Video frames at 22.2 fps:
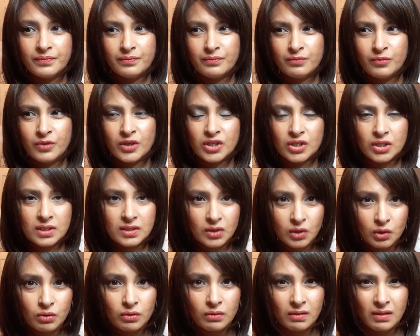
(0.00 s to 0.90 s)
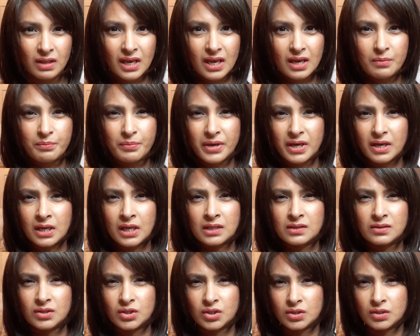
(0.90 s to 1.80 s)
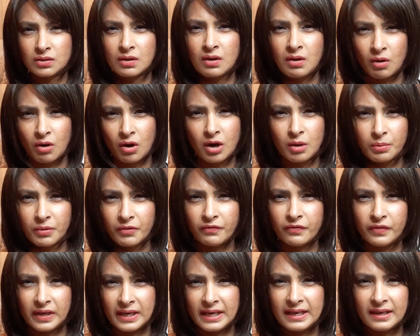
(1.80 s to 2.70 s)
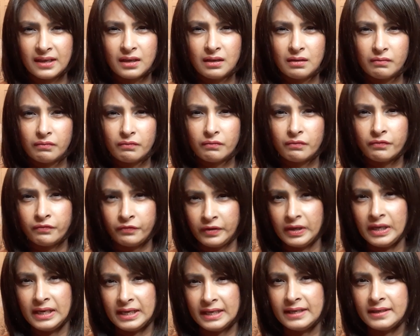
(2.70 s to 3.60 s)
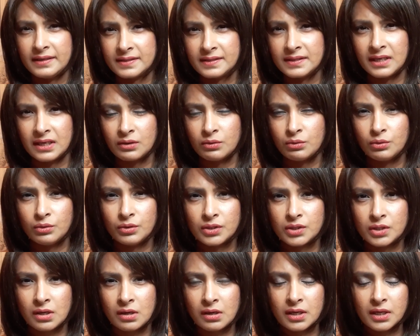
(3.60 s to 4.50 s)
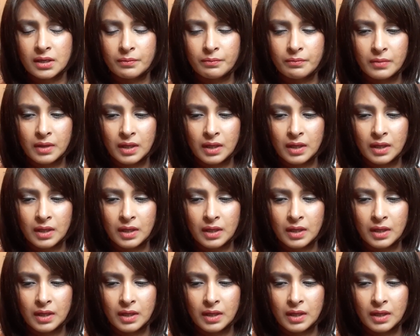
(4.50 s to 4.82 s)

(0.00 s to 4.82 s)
which is a good thing, but it's just a horrible feeling sick all the time.